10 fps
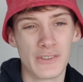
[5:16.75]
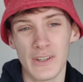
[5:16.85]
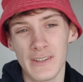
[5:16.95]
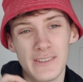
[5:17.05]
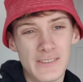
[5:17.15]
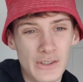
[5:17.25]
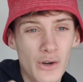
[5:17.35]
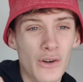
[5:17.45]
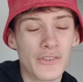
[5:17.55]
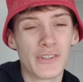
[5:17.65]
No, this is
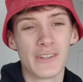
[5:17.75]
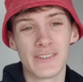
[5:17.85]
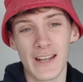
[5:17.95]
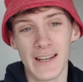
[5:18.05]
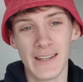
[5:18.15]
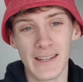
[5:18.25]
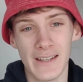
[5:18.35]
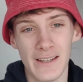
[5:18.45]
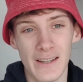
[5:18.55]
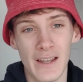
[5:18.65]
God
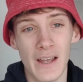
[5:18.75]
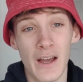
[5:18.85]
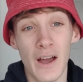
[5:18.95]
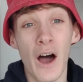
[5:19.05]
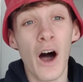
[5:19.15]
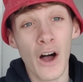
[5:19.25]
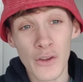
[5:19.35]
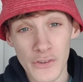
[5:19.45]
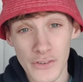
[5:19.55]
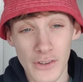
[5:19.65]
telling
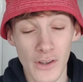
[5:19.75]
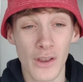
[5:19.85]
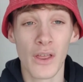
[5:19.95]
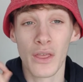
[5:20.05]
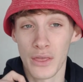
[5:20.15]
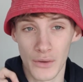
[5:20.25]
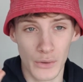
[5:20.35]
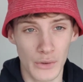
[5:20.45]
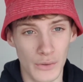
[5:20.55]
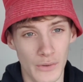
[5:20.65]
us
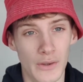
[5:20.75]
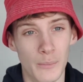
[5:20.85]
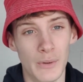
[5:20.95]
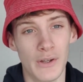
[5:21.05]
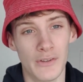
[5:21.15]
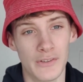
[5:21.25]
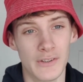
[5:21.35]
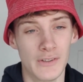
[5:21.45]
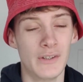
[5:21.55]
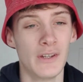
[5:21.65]
through the
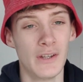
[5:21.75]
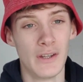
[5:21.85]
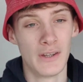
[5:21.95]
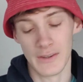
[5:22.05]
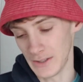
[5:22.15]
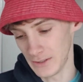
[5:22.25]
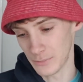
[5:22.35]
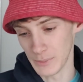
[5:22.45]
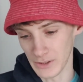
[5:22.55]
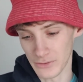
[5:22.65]
person that he
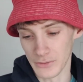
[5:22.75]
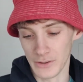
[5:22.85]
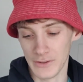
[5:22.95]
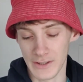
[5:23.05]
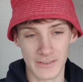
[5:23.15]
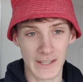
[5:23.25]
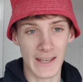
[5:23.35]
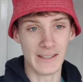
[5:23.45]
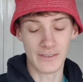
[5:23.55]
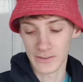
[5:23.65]
speaks through in this
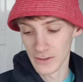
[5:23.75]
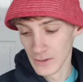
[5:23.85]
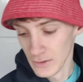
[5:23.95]
case.